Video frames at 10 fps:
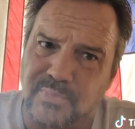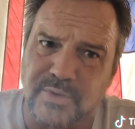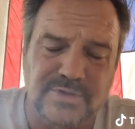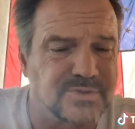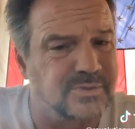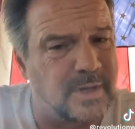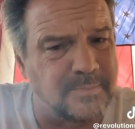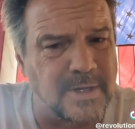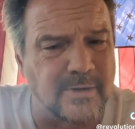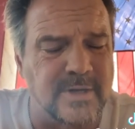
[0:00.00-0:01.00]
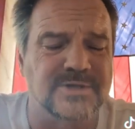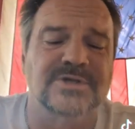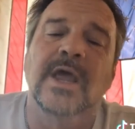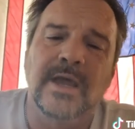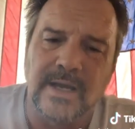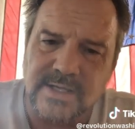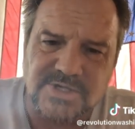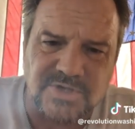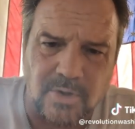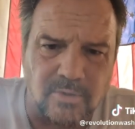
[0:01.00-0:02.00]
pretty screwed up in areas, it
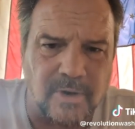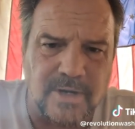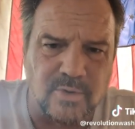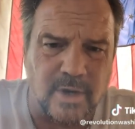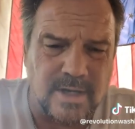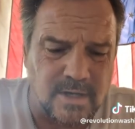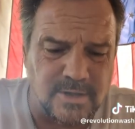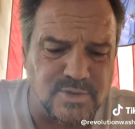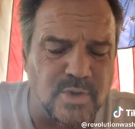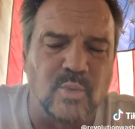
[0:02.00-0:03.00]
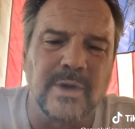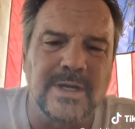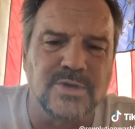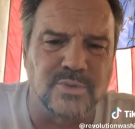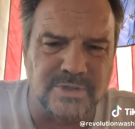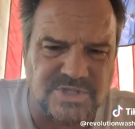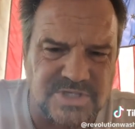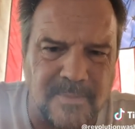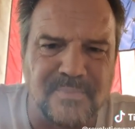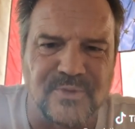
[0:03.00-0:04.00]
is an already great country. We need to
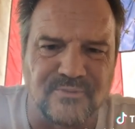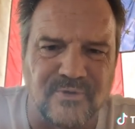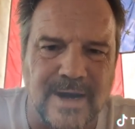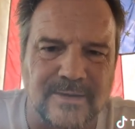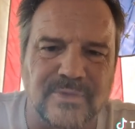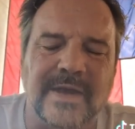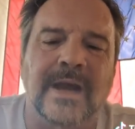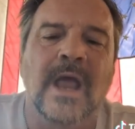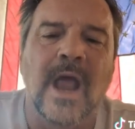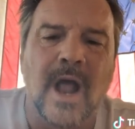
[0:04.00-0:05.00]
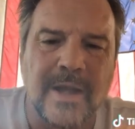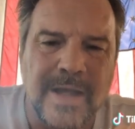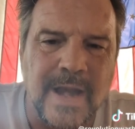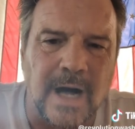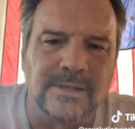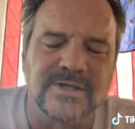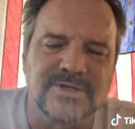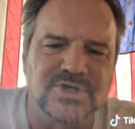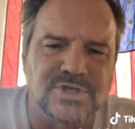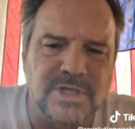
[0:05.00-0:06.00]
accept the fact that
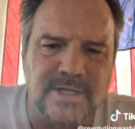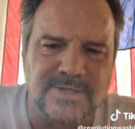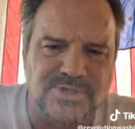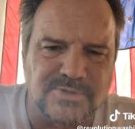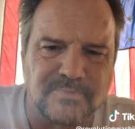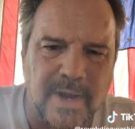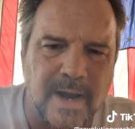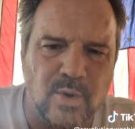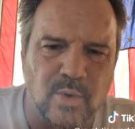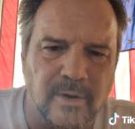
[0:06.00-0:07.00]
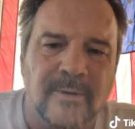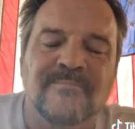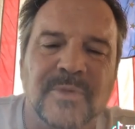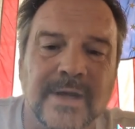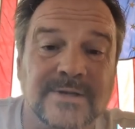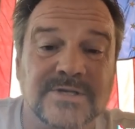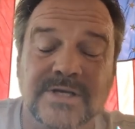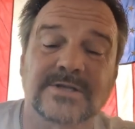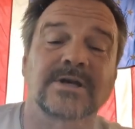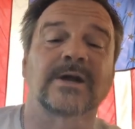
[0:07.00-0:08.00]
knowledge is power, and
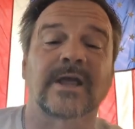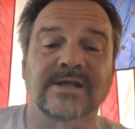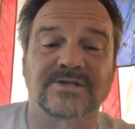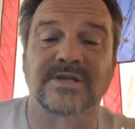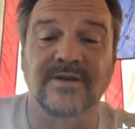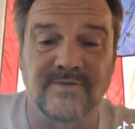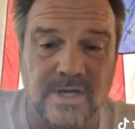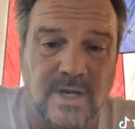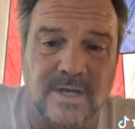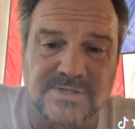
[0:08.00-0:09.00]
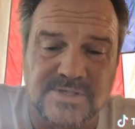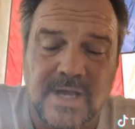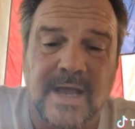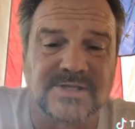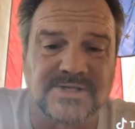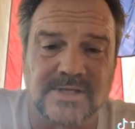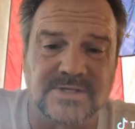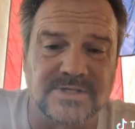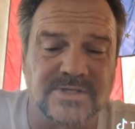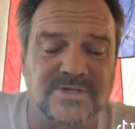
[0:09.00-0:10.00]
TikTok has given us as
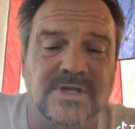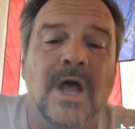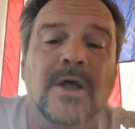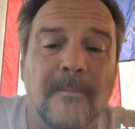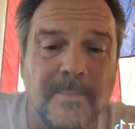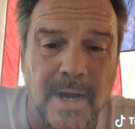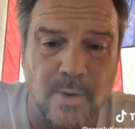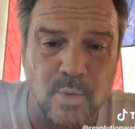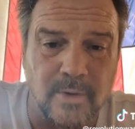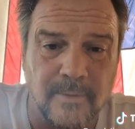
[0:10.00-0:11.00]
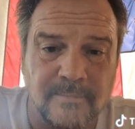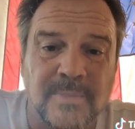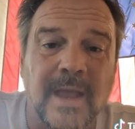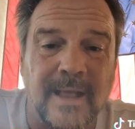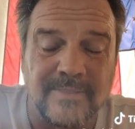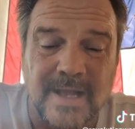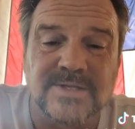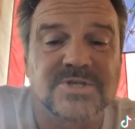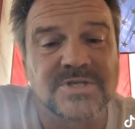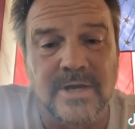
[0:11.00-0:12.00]
citizens power. And
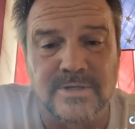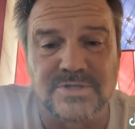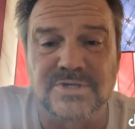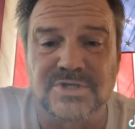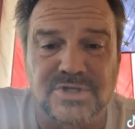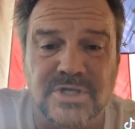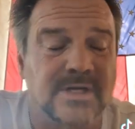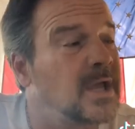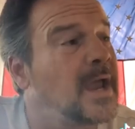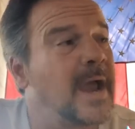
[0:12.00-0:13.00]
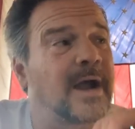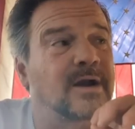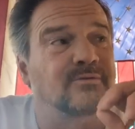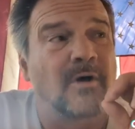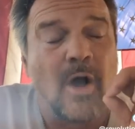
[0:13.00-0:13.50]
that scares the shit out of